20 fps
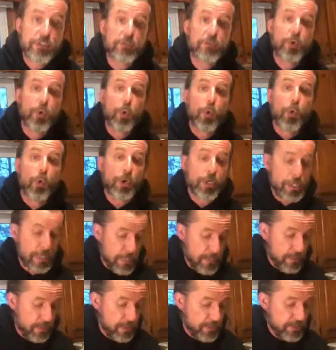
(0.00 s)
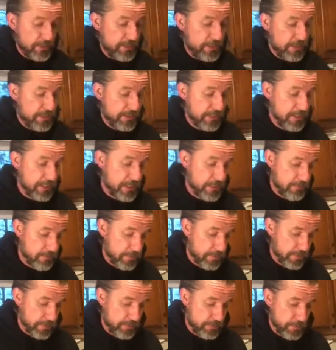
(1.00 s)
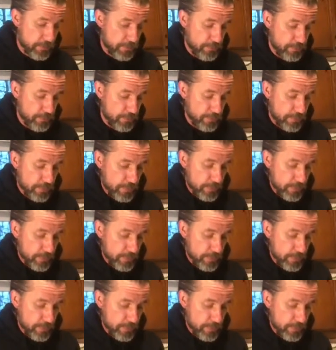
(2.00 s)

some core in there because it doesn't cut real smooth.